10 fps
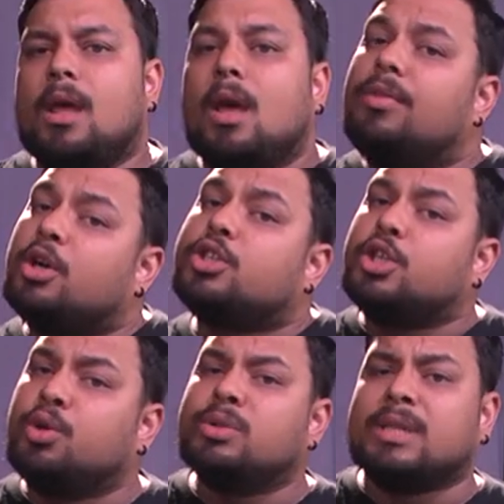There are
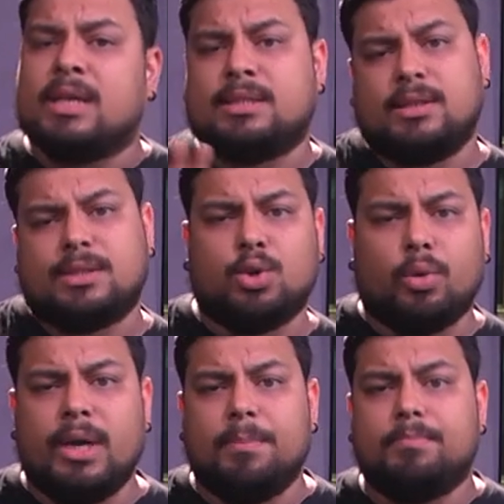two sides of the
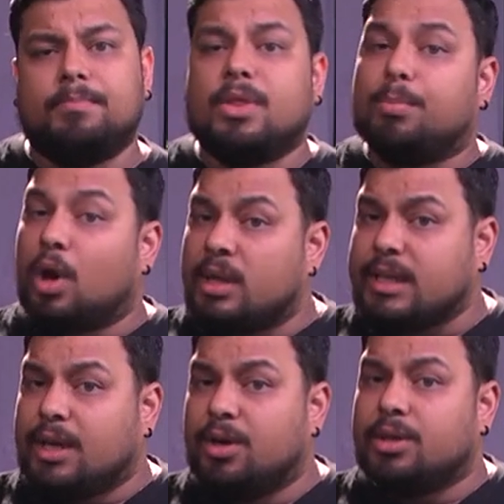story, the
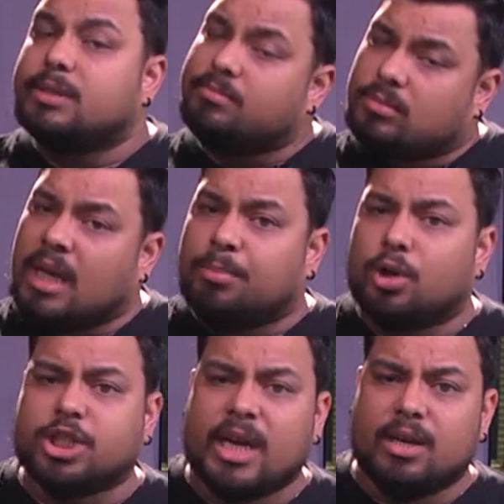prosecutor's and
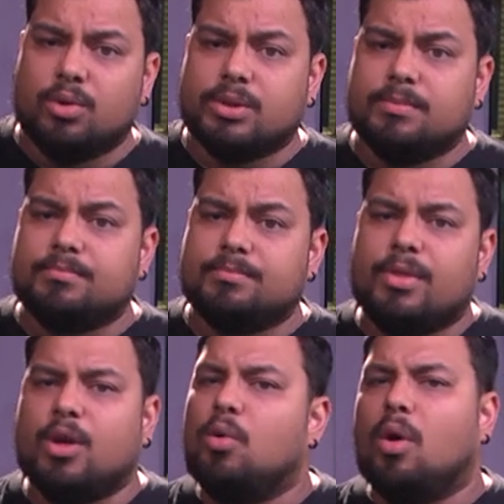Poroshenko's,
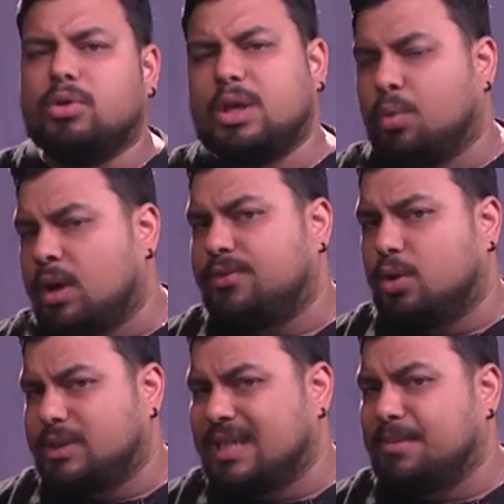though only one of
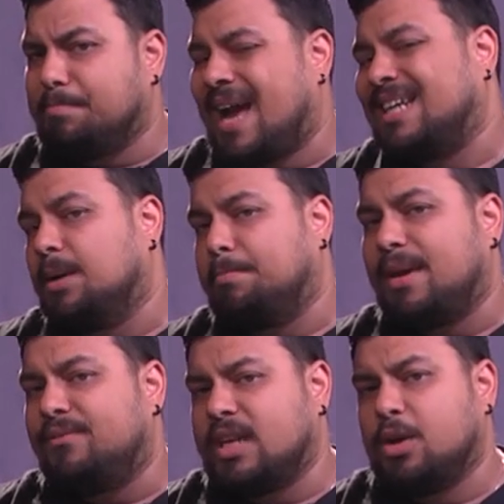those is backed up by
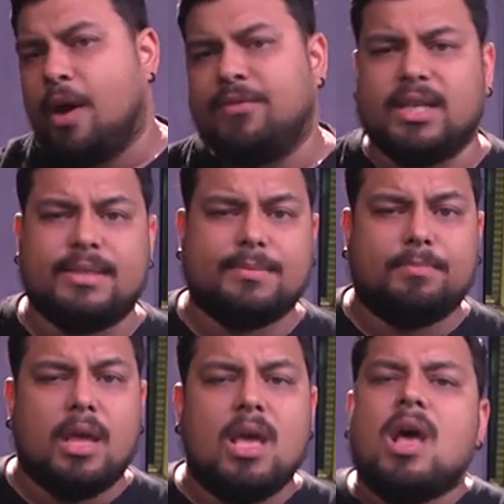video evidence.
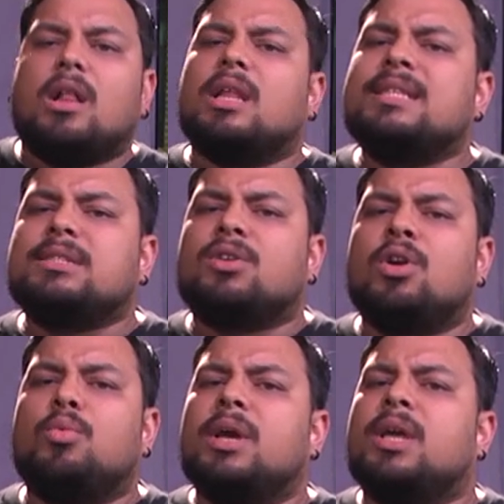Let's
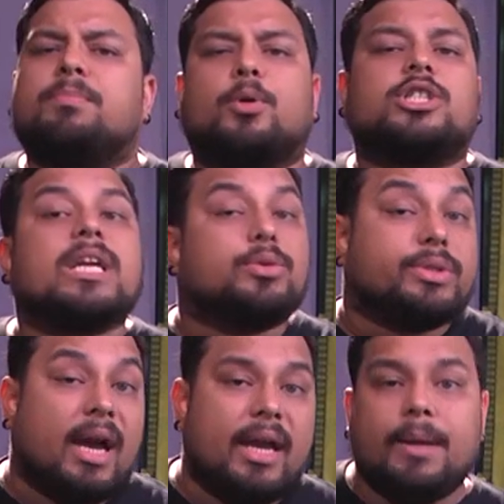start with Poroshenko's
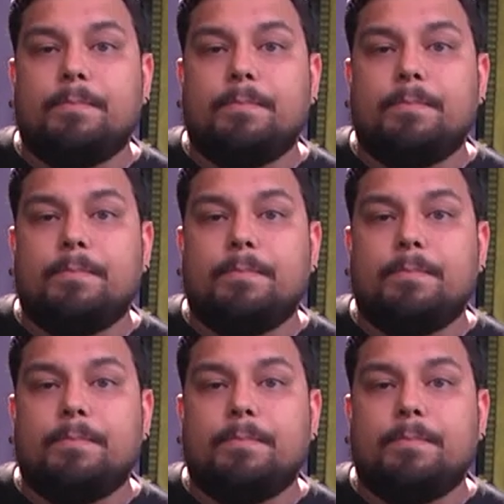side.